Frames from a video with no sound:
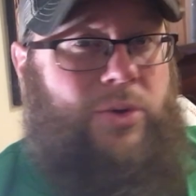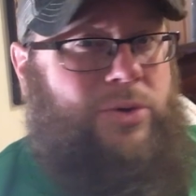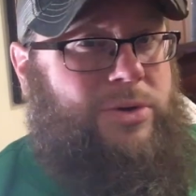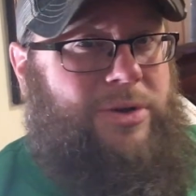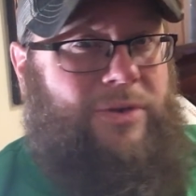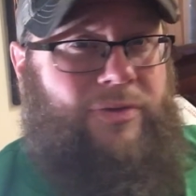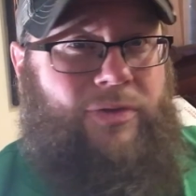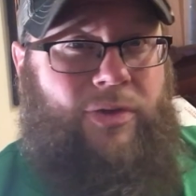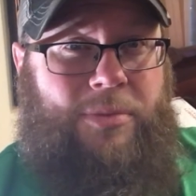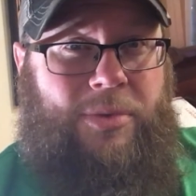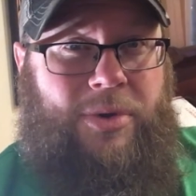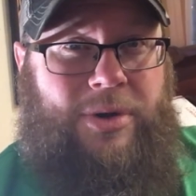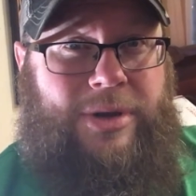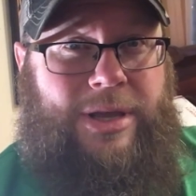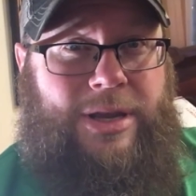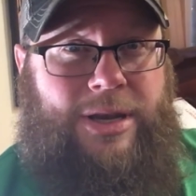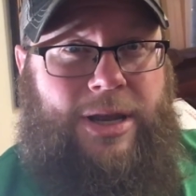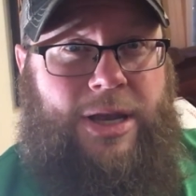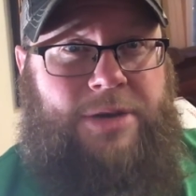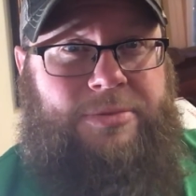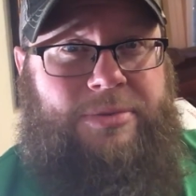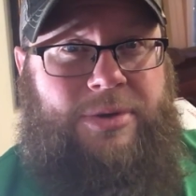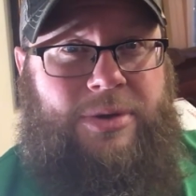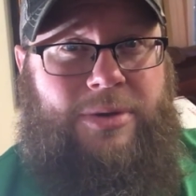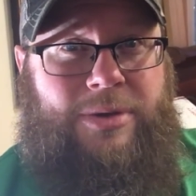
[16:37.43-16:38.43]
Most of them are
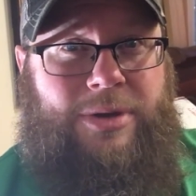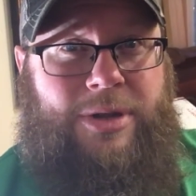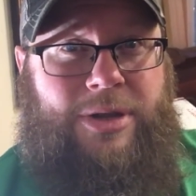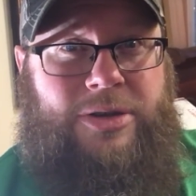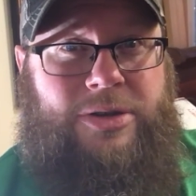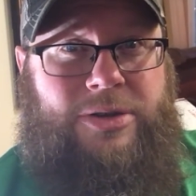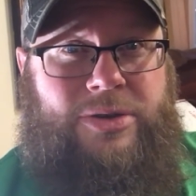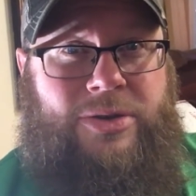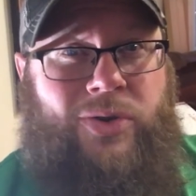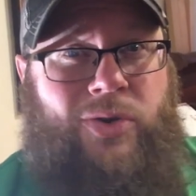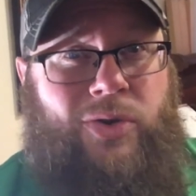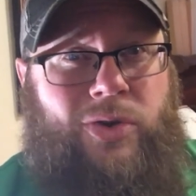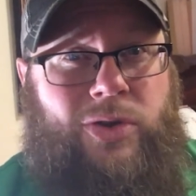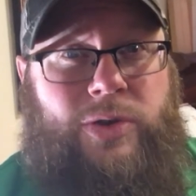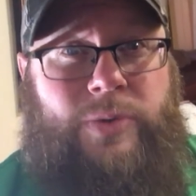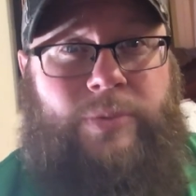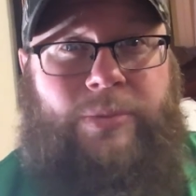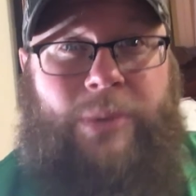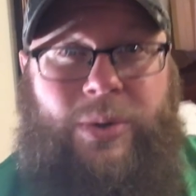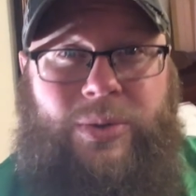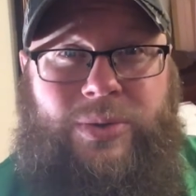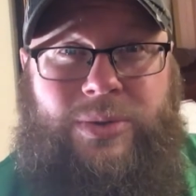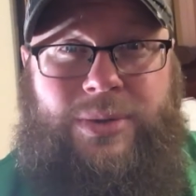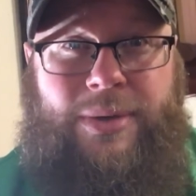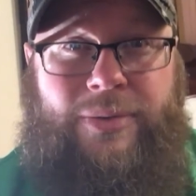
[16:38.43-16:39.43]
Teenage Mutant Ninja Turtles.
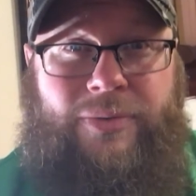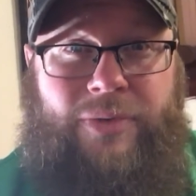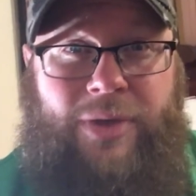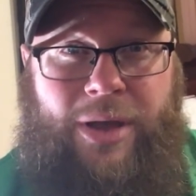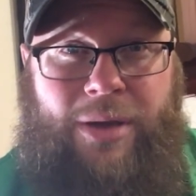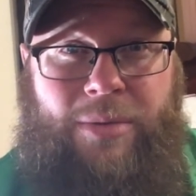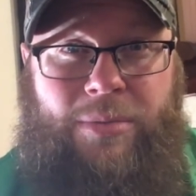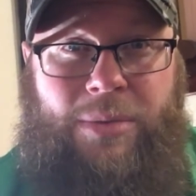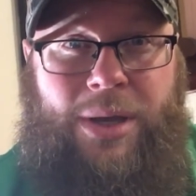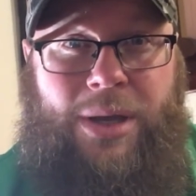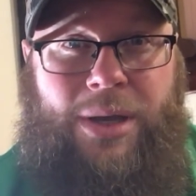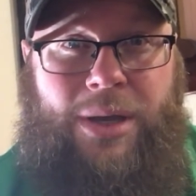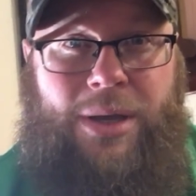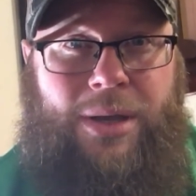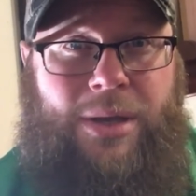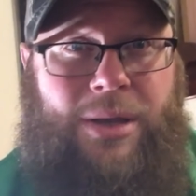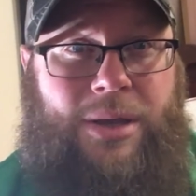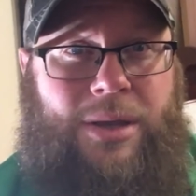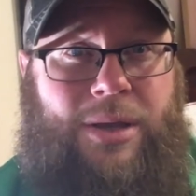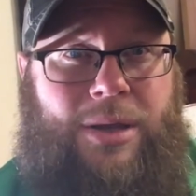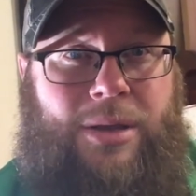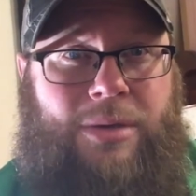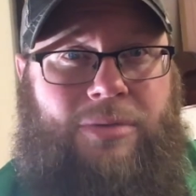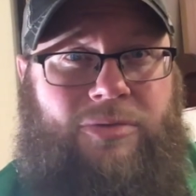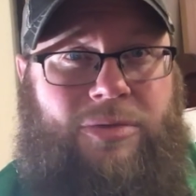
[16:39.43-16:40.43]
Most of them
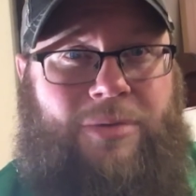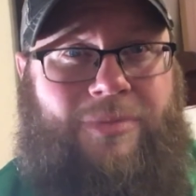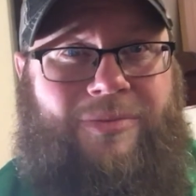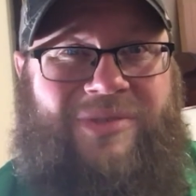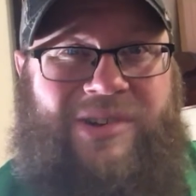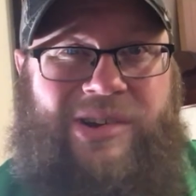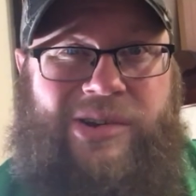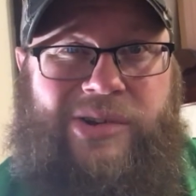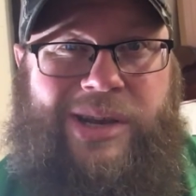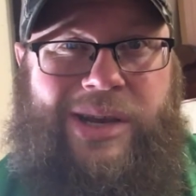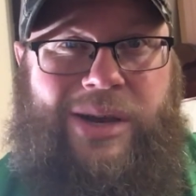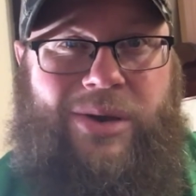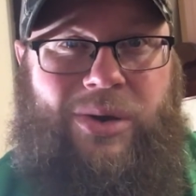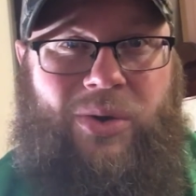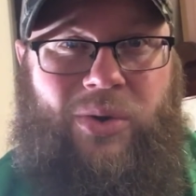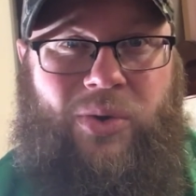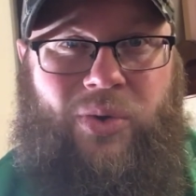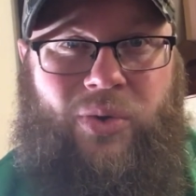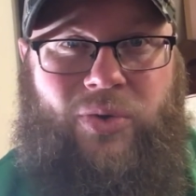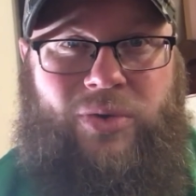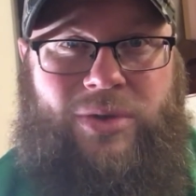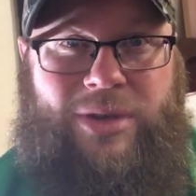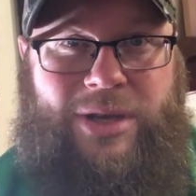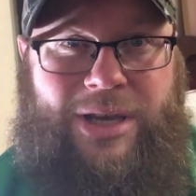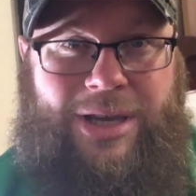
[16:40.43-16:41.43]
from very
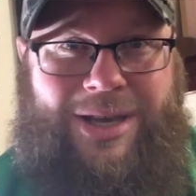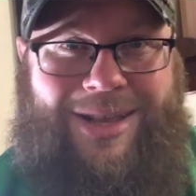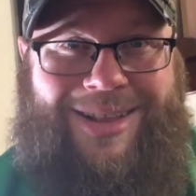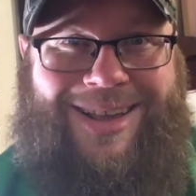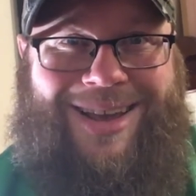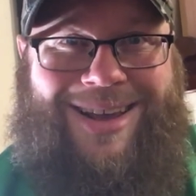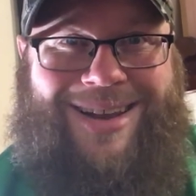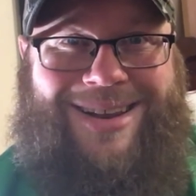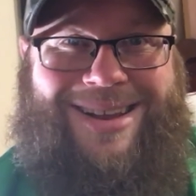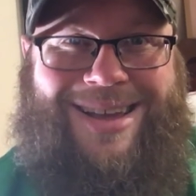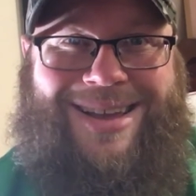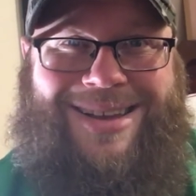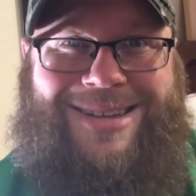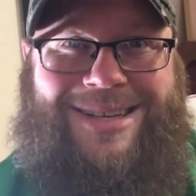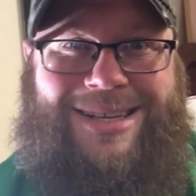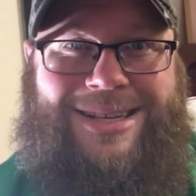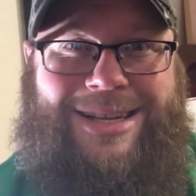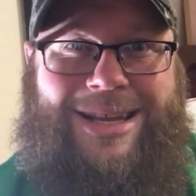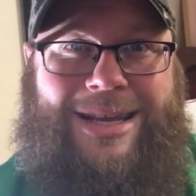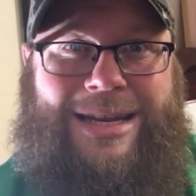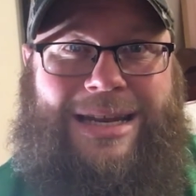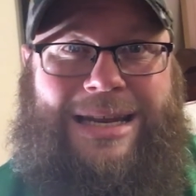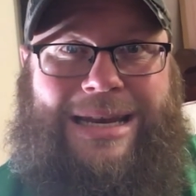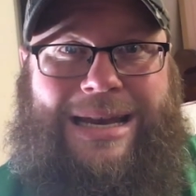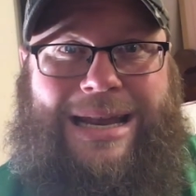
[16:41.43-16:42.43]
early, like
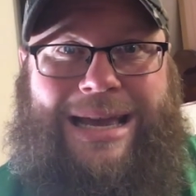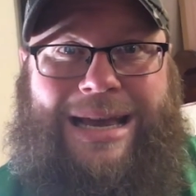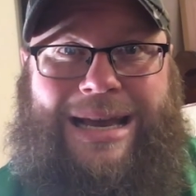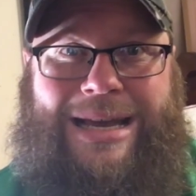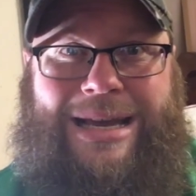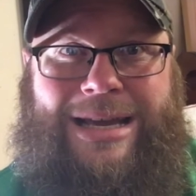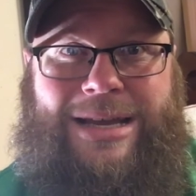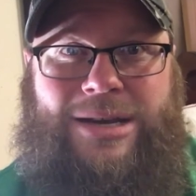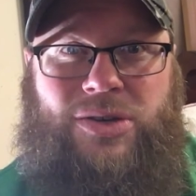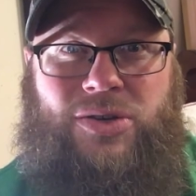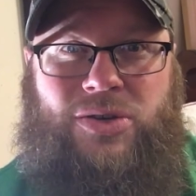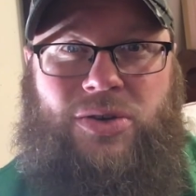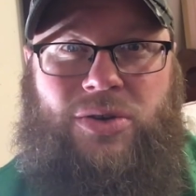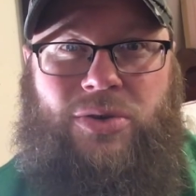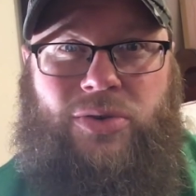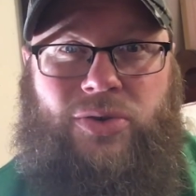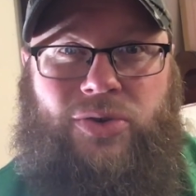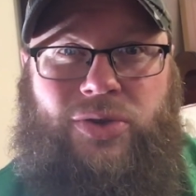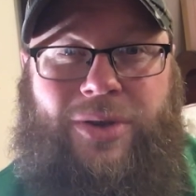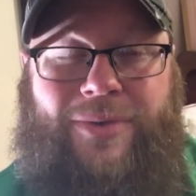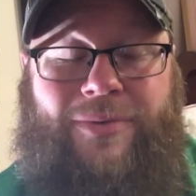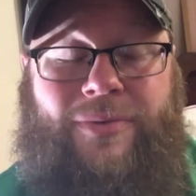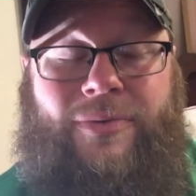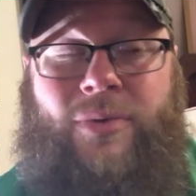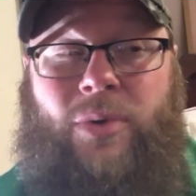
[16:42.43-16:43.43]
nineteen eighty-nine
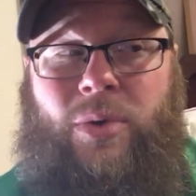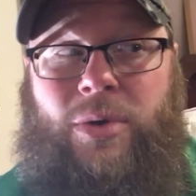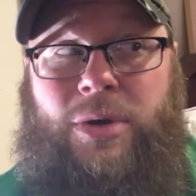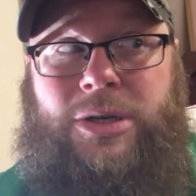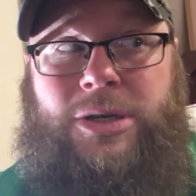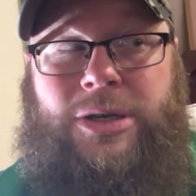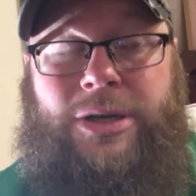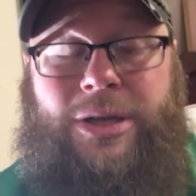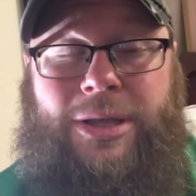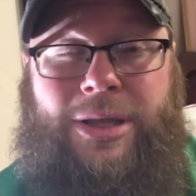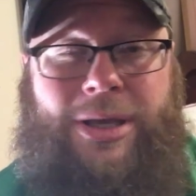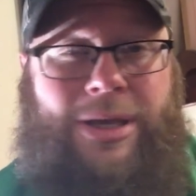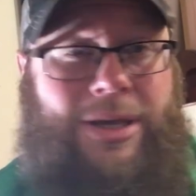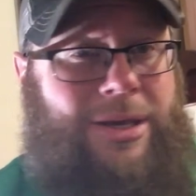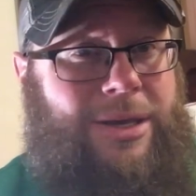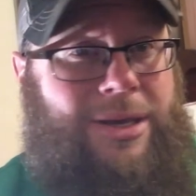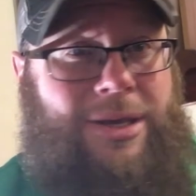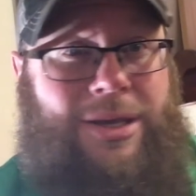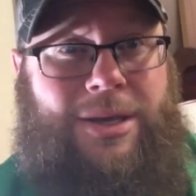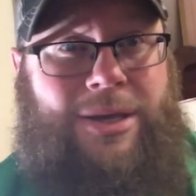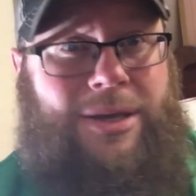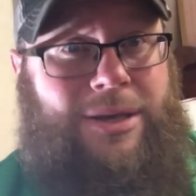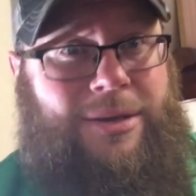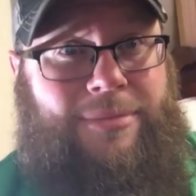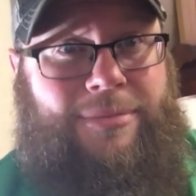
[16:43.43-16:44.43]
Turtles. Unfortunately,
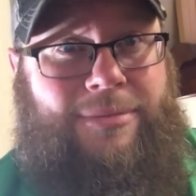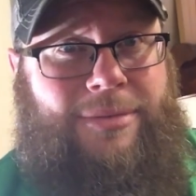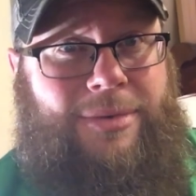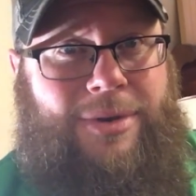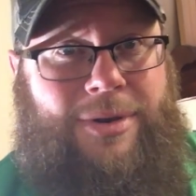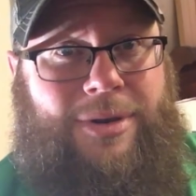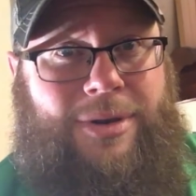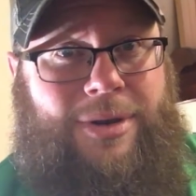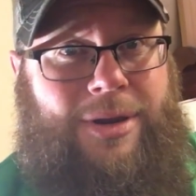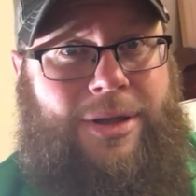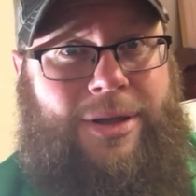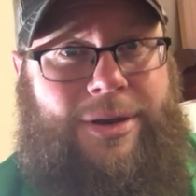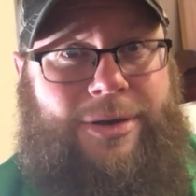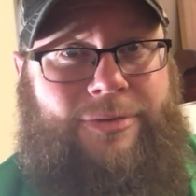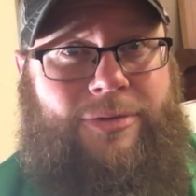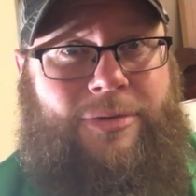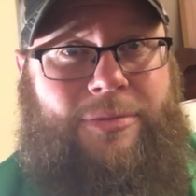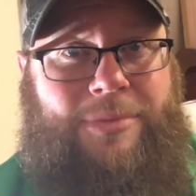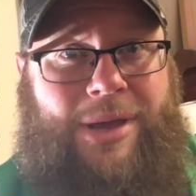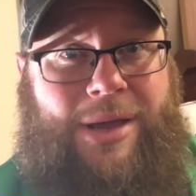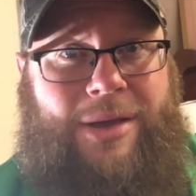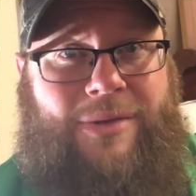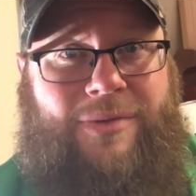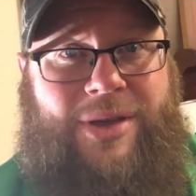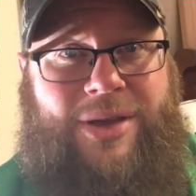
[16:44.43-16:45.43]
none of
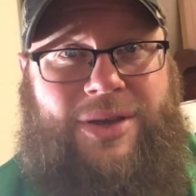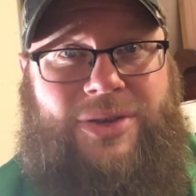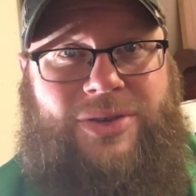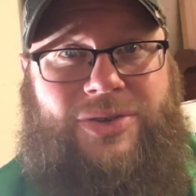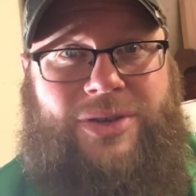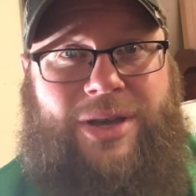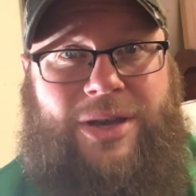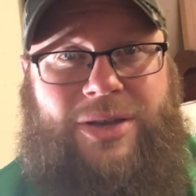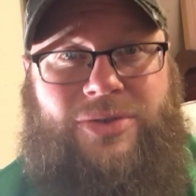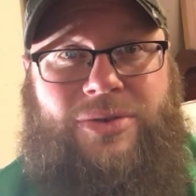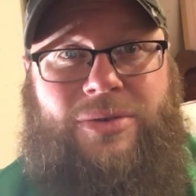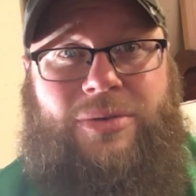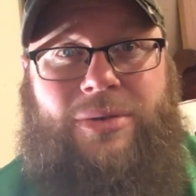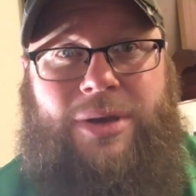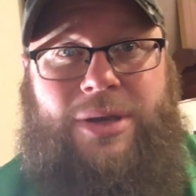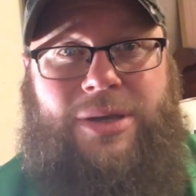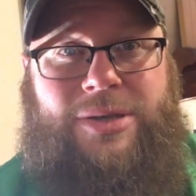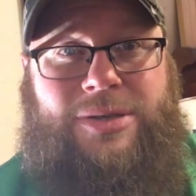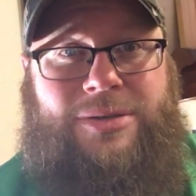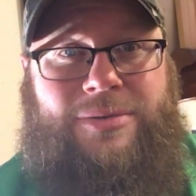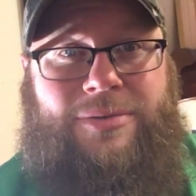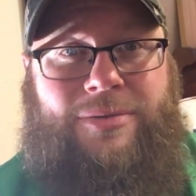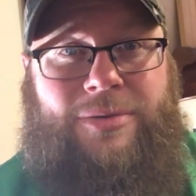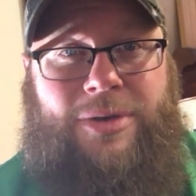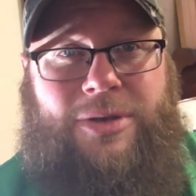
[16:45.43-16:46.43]
them have
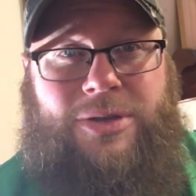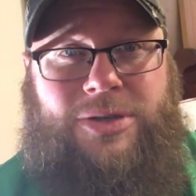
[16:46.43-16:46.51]
accessories.